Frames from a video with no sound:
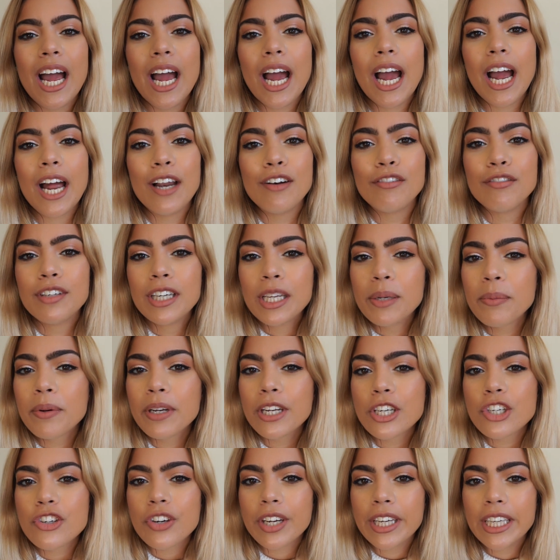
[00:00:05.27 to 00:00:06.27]
I really
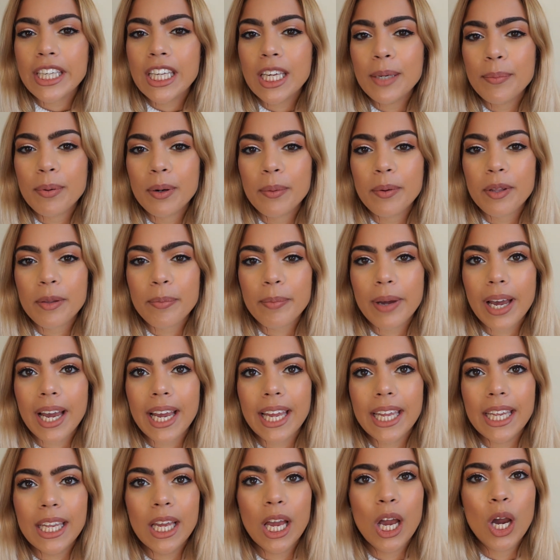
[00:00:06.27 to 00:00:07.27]
want to try and keep up with
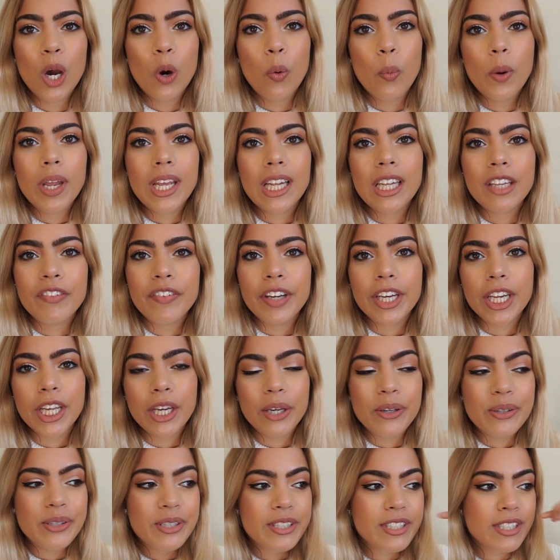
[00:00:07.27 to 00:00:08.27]
my weekly
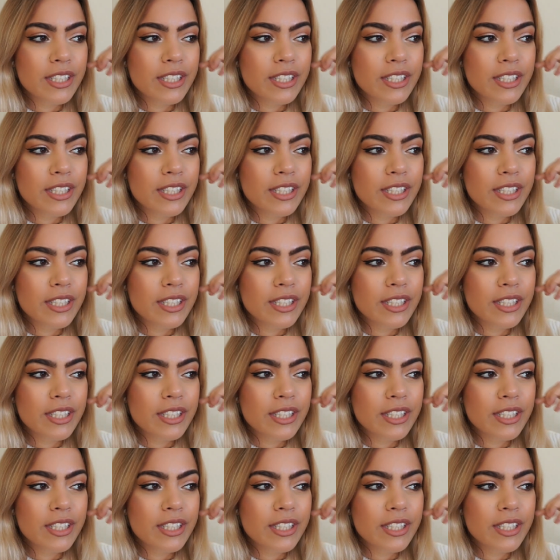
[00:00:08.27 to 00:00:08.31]
videos.